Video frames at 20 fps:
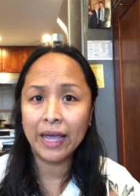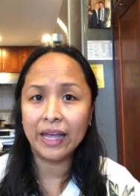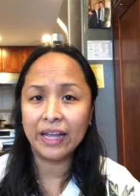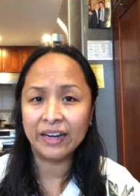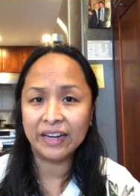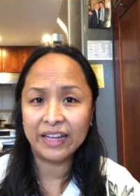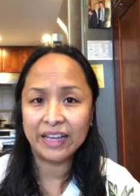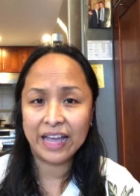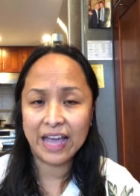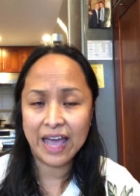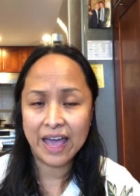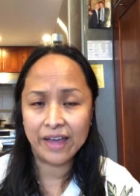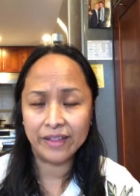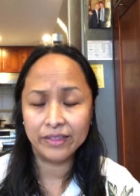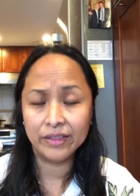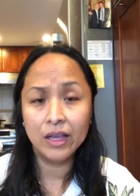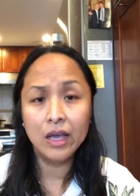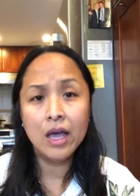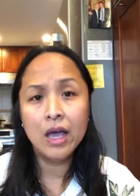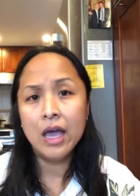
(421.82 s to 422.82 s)
in the
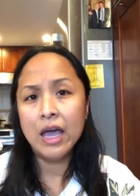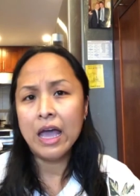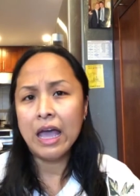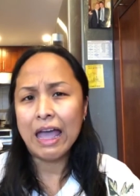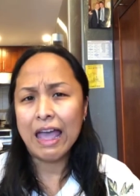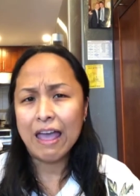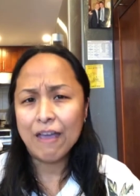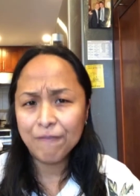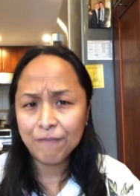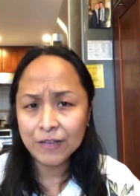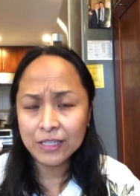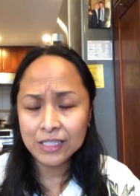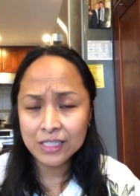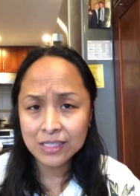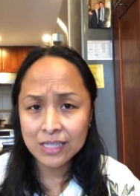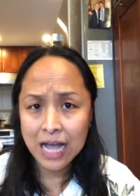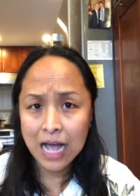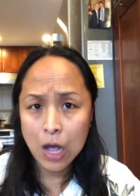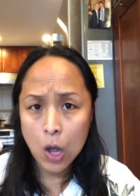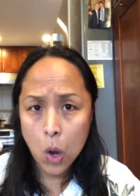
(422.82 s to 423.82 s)
end. If it's
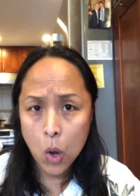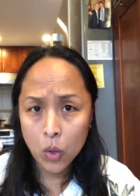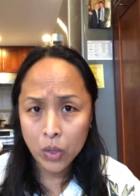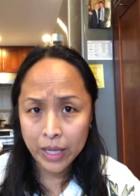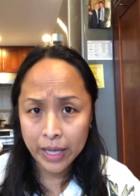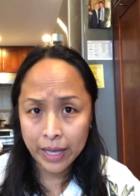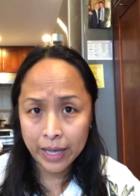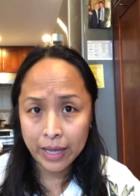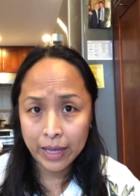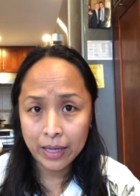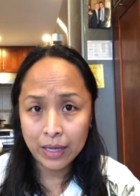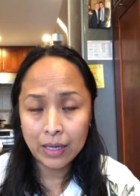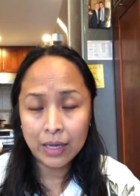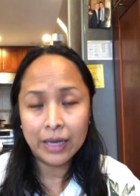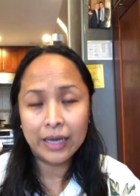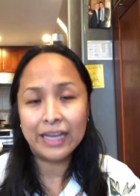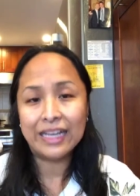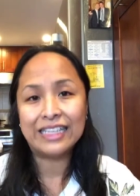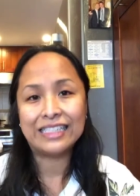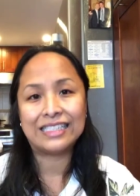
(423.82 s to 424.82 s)
not okay,
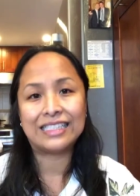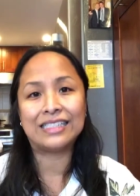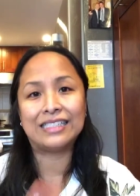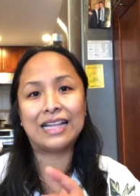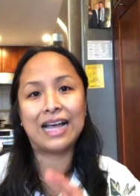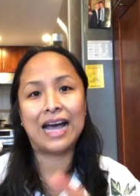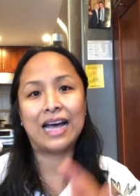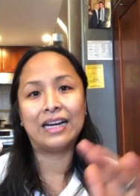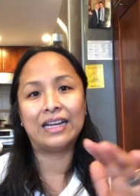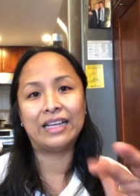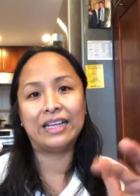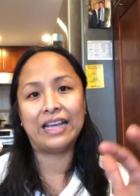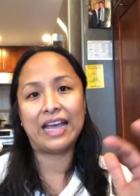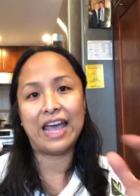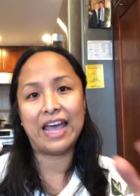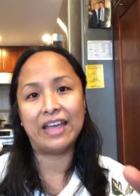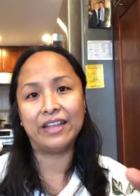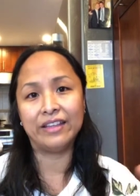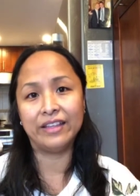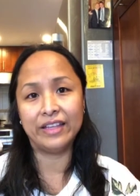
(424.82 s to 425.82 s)
it's not the
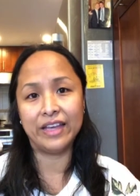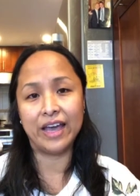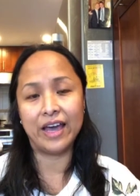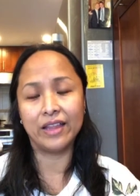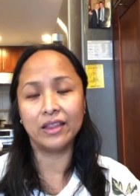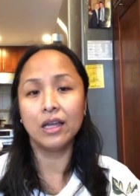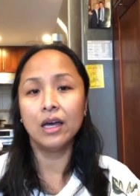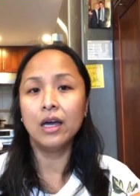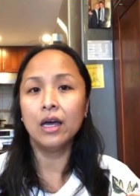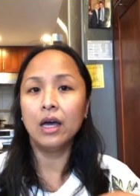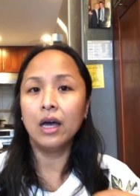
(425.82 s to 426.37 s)
end yet.